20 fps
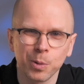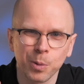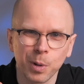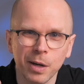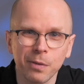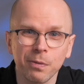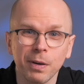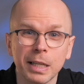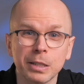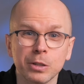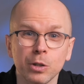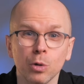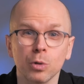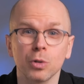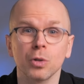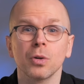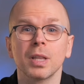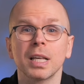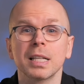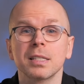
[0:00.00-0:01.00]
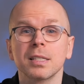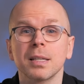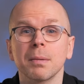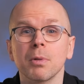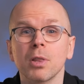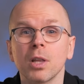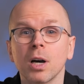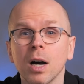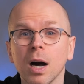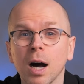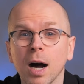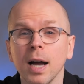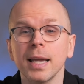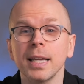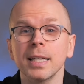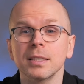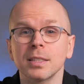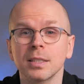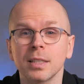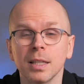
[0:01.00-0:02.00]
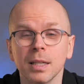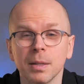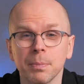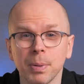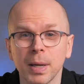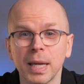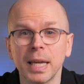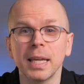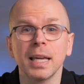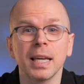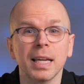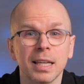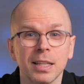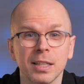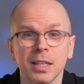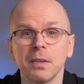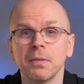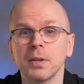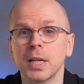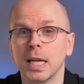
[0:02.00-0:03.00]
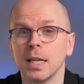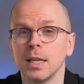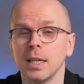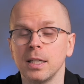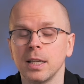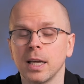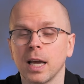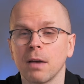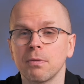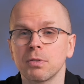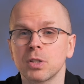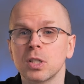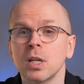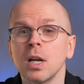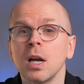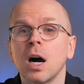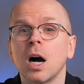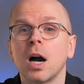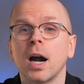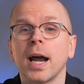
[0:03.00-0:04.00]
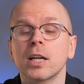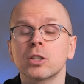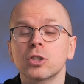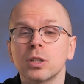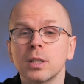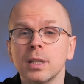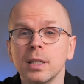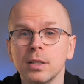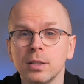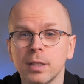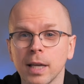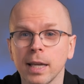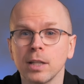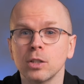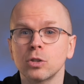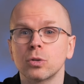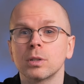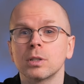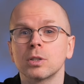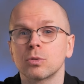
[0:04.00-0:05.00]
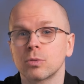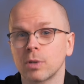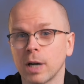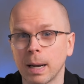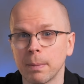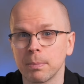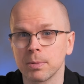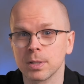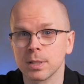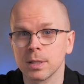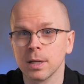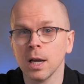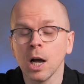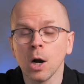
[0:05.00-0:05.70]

what if I told you that some of the highest paying dividend ETFs are actually dangerous traps,